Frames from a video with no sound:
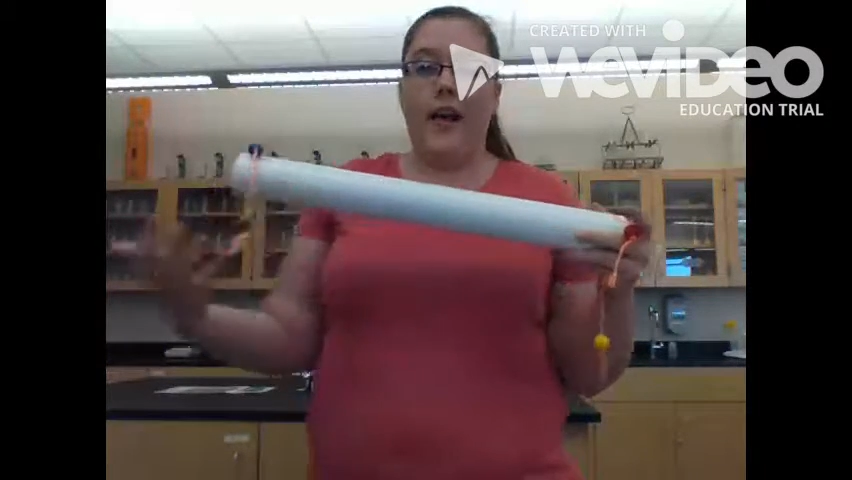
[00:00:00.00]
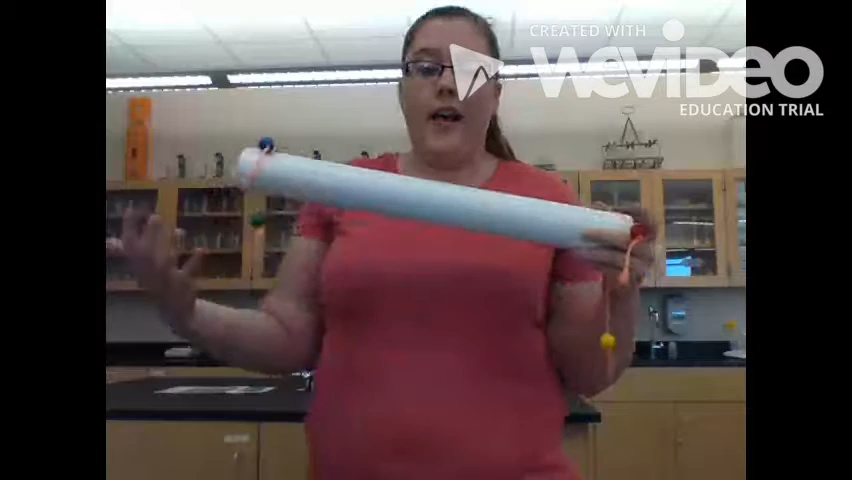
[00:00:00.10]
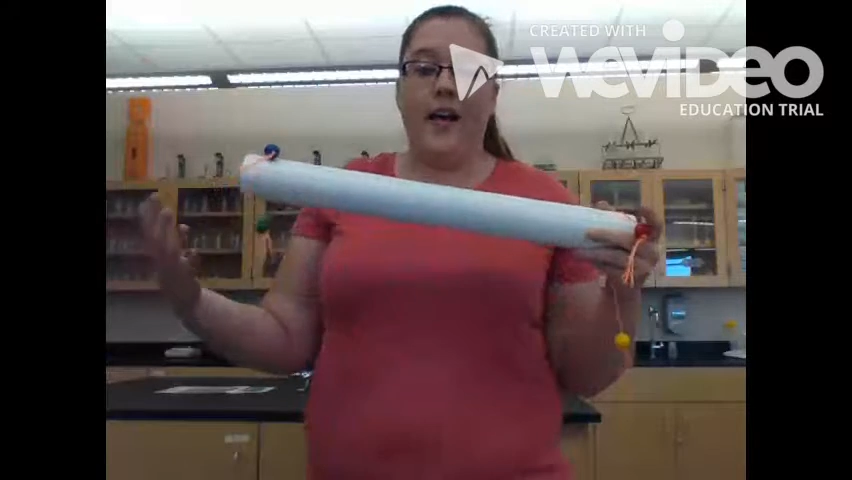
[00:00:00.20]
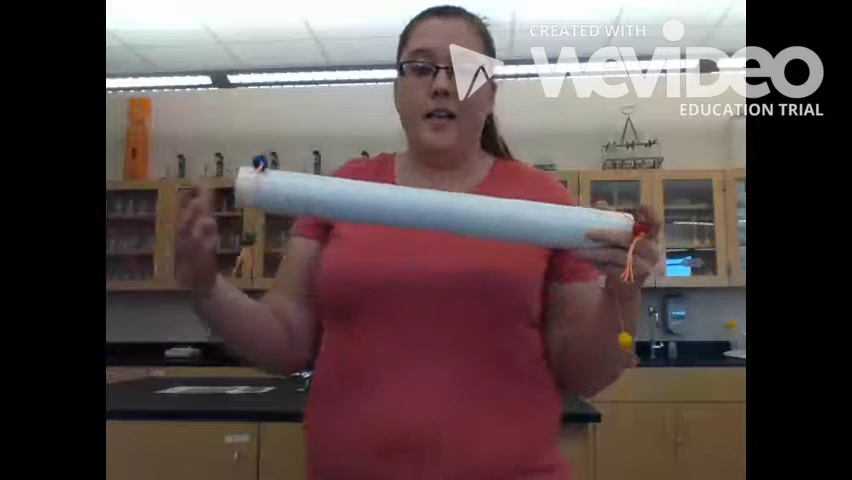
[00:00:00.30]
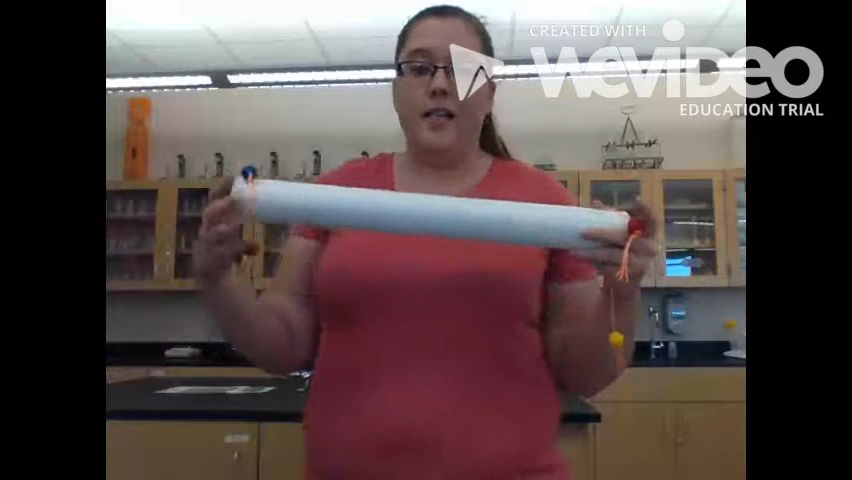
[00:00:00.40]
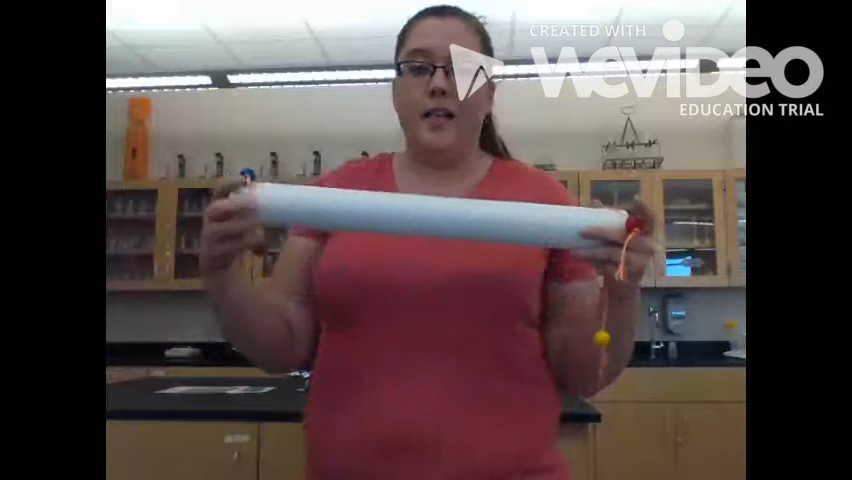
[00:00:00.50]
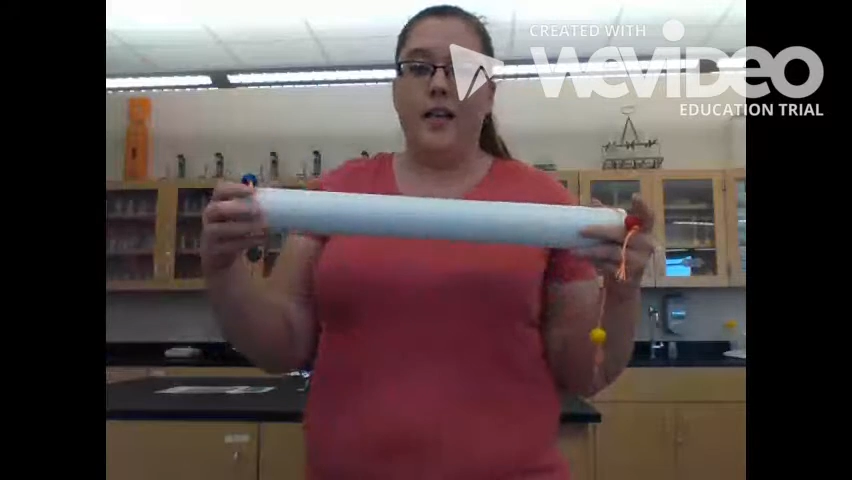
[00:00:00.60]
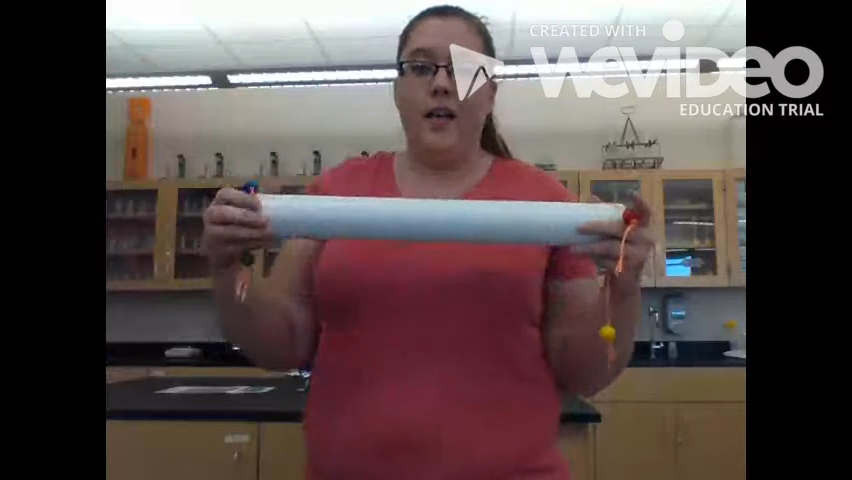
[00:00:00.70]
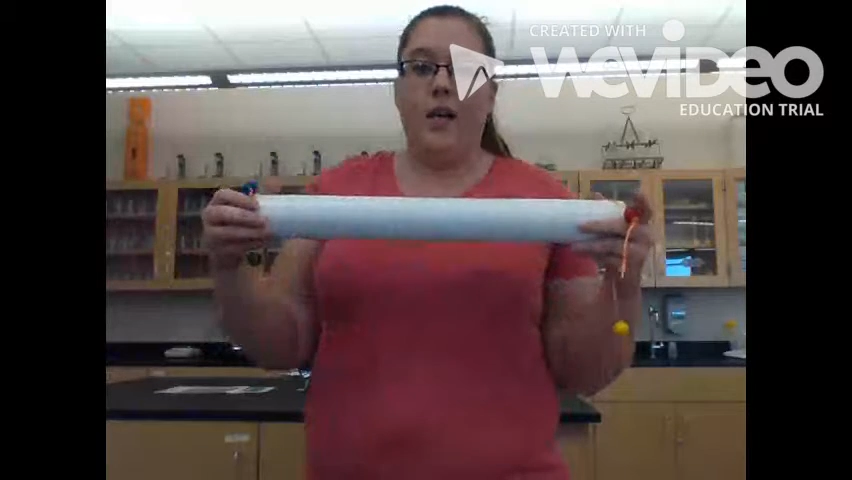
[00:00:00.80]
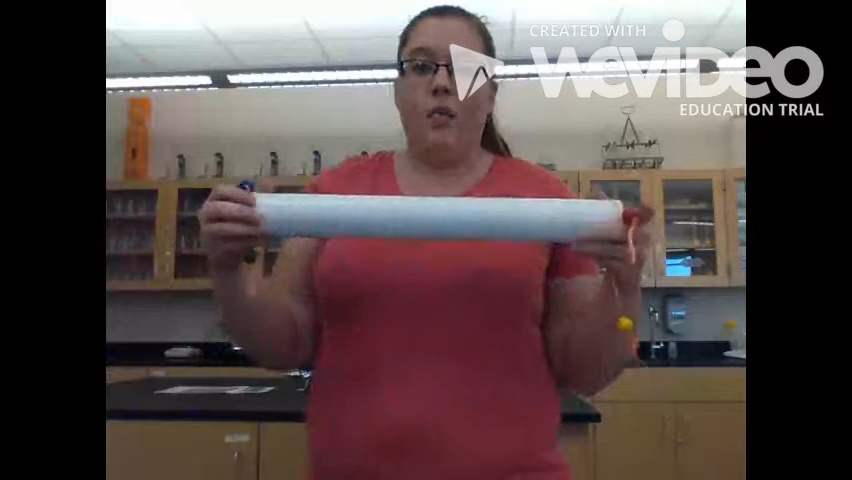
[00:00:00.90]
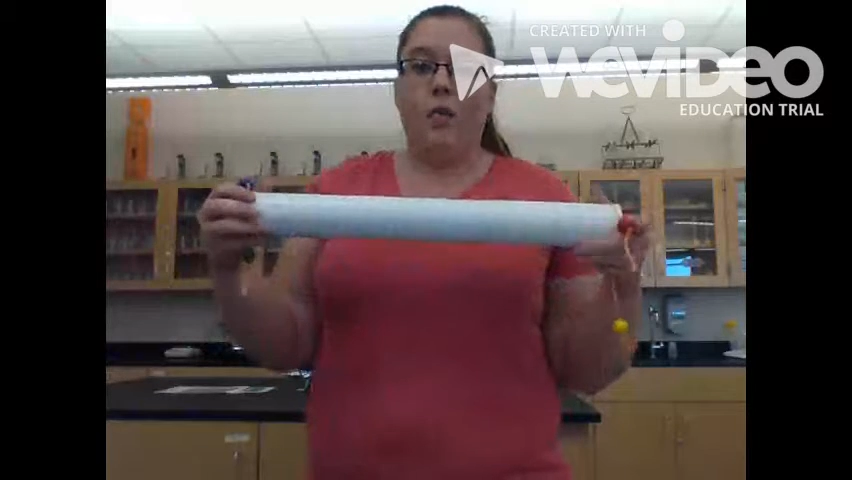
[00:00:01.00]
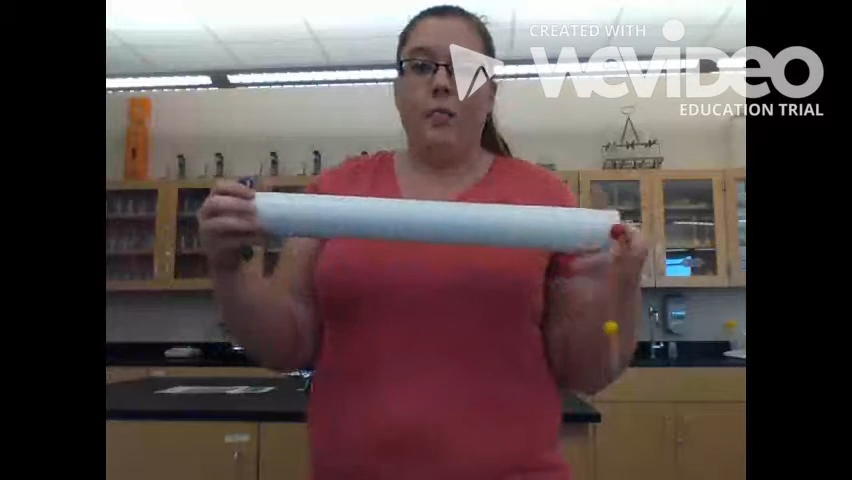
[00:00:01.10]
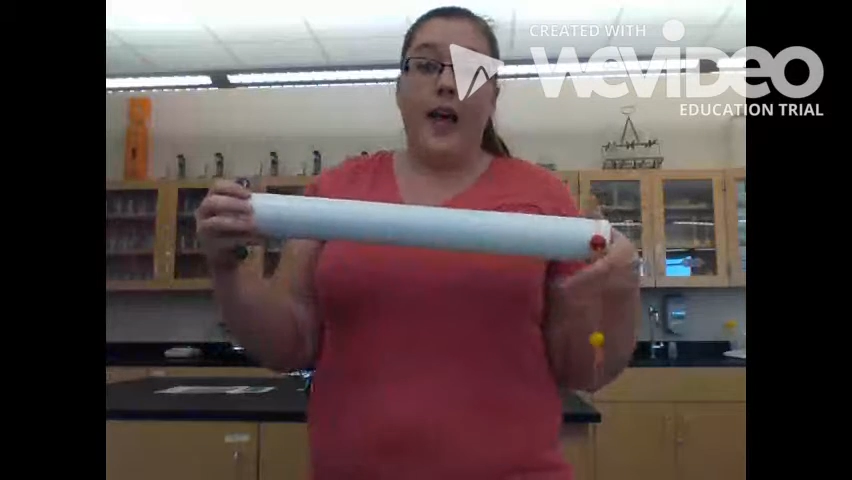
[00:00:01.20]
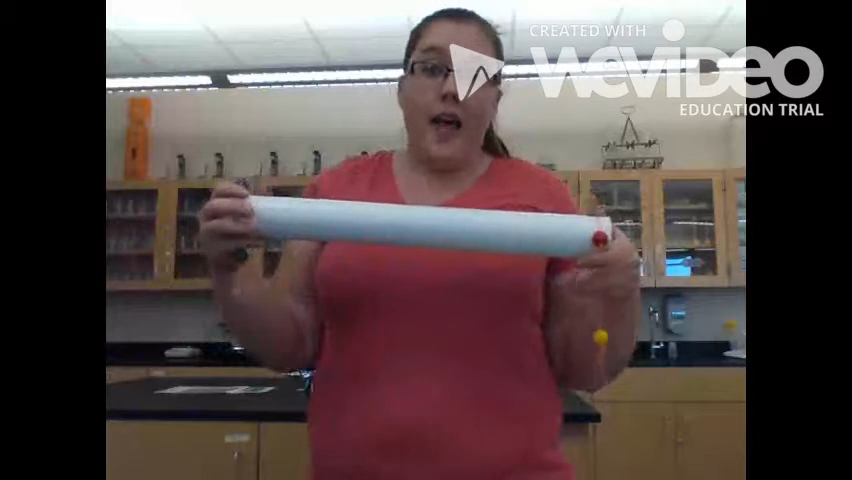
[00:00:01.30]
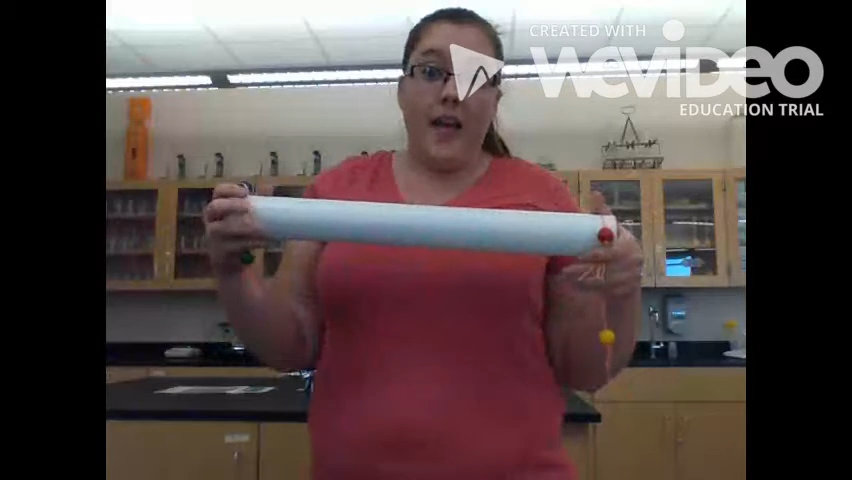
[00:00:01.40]
acts or
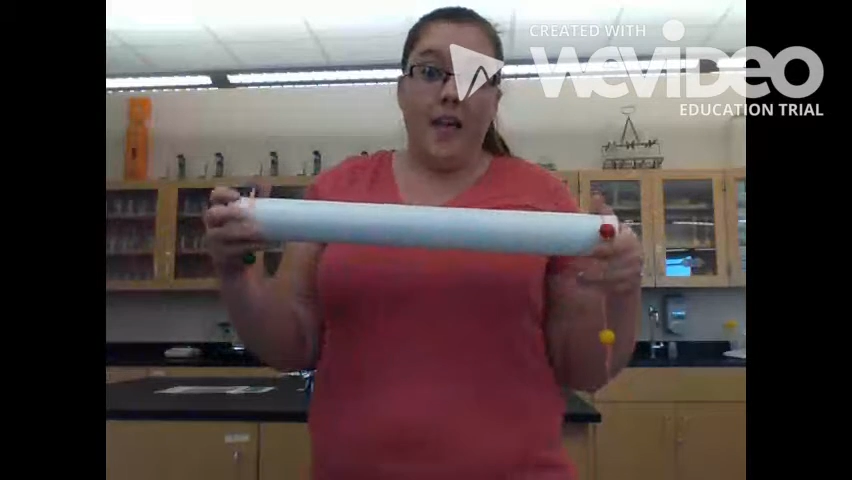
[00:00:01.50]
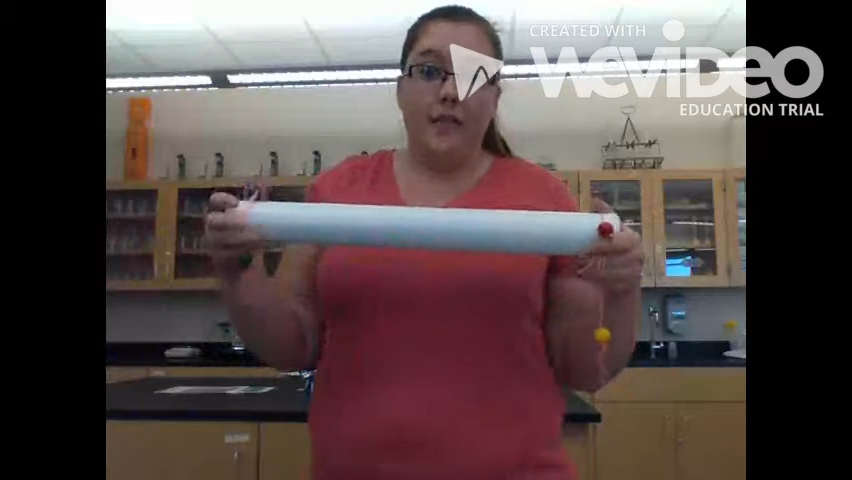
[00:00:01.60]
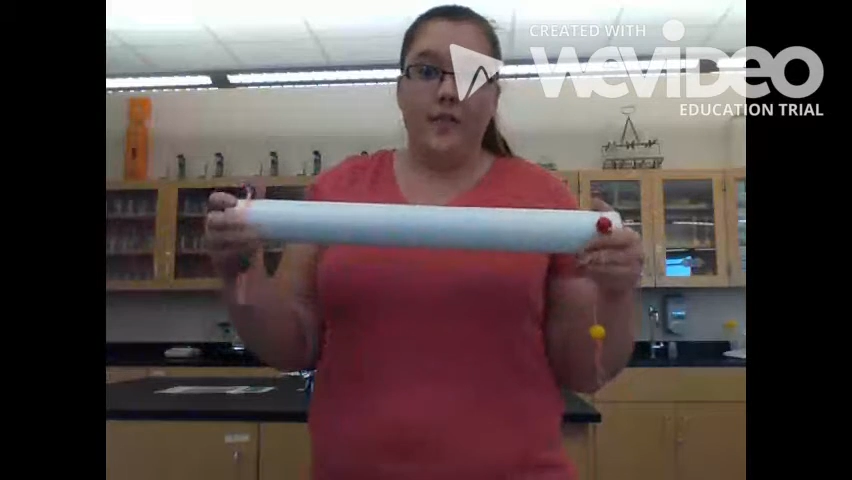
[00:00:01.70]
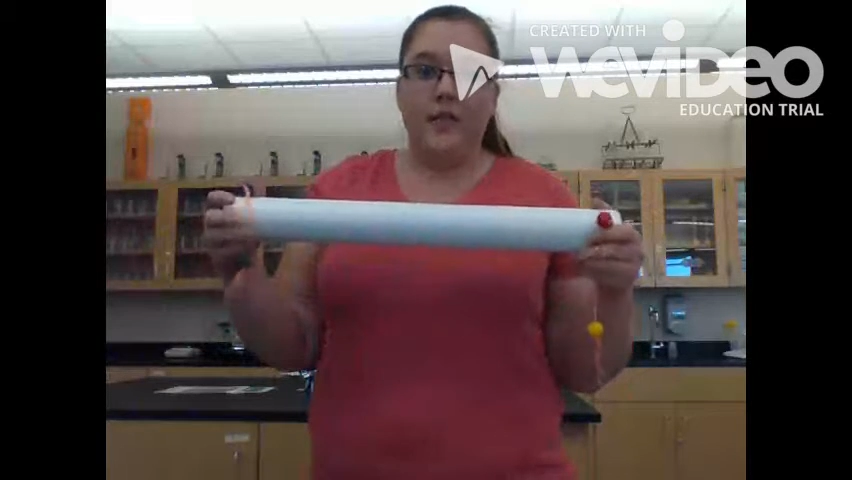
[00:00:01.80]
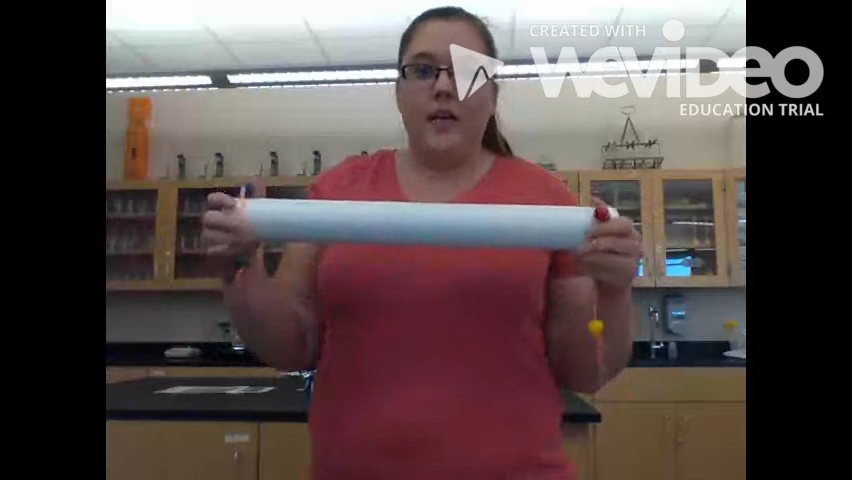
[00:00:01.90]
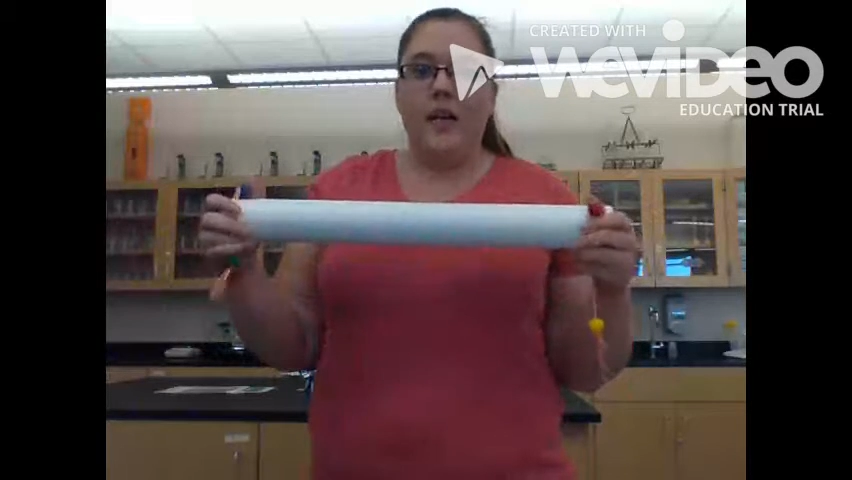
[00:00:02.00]
behaves.